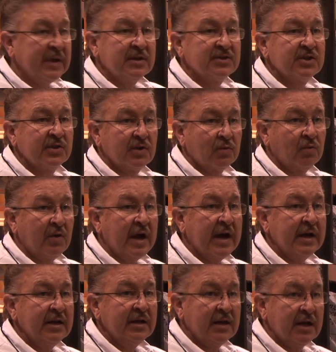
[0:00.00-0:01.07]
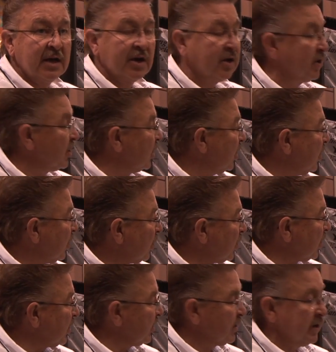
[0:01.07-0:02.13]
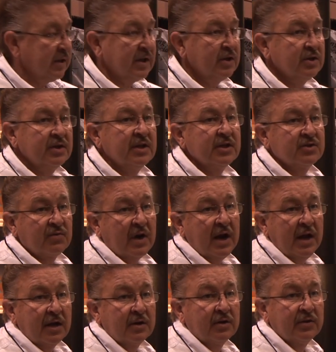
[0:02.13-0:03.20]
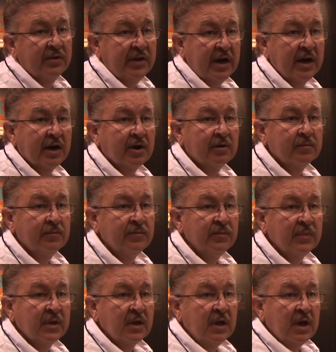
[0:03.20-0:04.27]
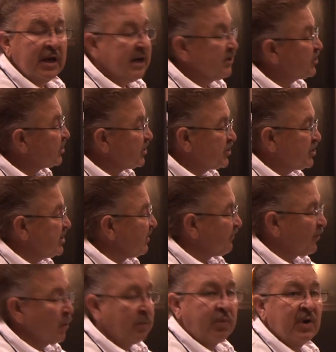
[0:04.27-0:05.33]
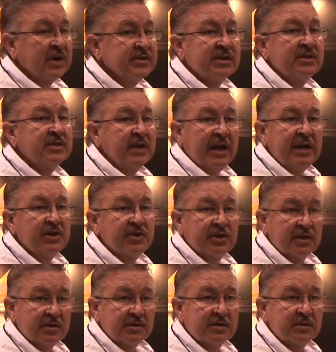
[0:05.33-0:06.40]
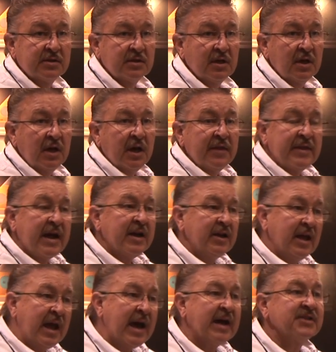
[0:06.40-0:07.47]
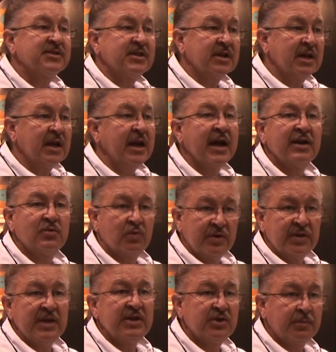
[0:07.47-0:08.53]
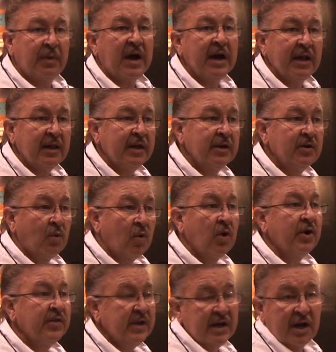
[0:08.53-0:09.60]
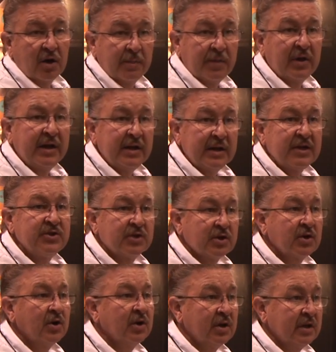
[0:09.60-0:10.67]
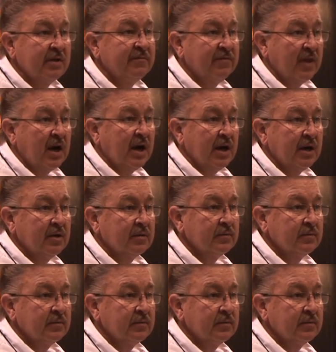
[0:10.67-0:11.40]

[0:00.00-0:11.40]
into the red here or the, the triangle there. It's just different presentations that has to connect with each pilot or the airplane that you're currently flying.